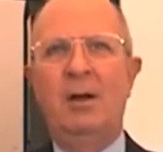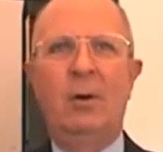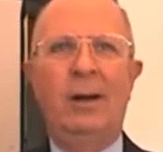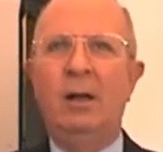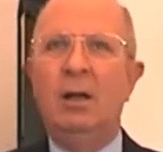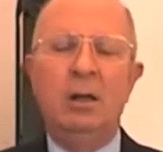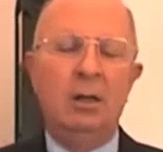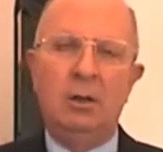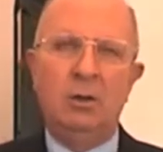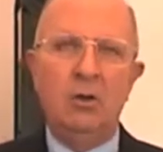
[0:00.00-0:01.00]
Well,
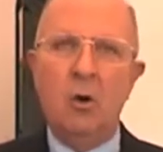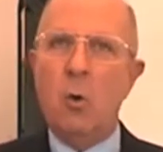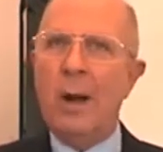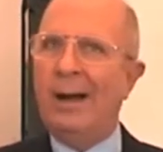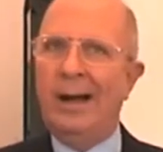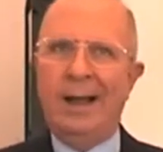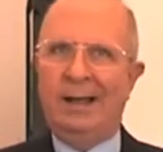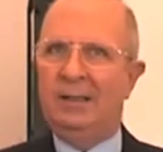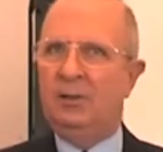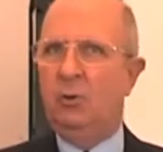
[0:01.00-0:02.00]
no one
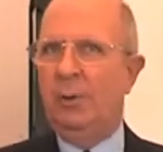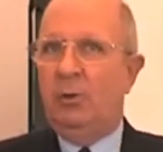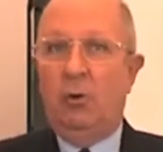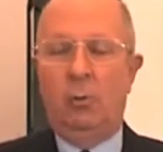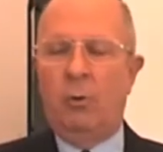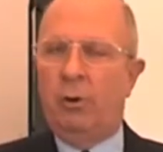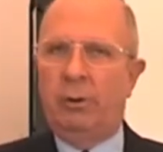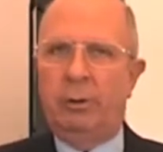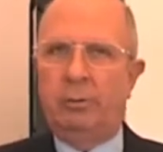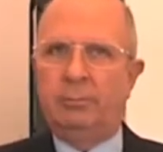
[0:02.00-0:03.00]
likes to be called broken.